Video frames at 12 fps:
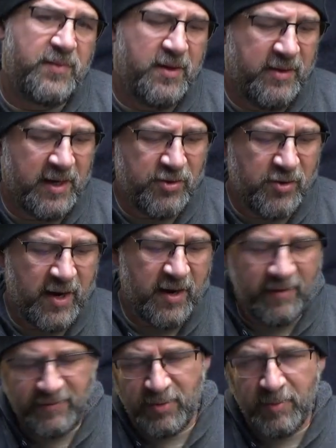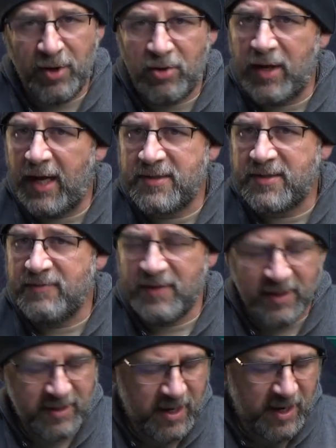Then you have your middle class living
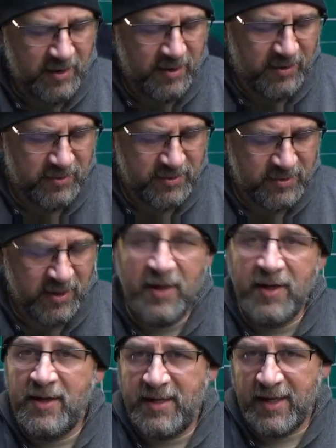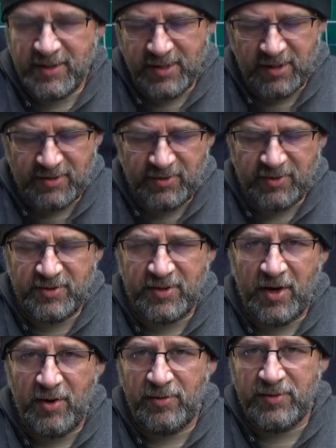in condos, industrial
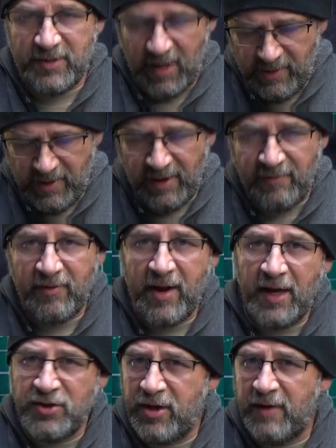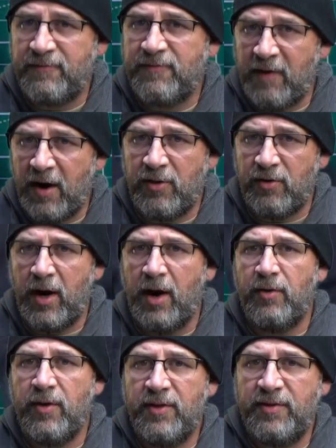zones, and then as you get farther
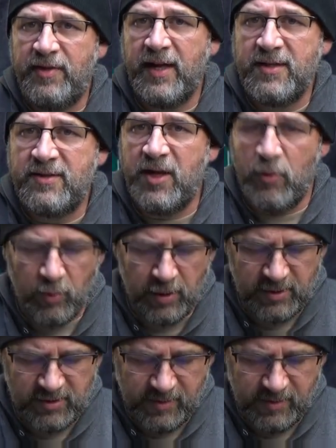out, things get worse.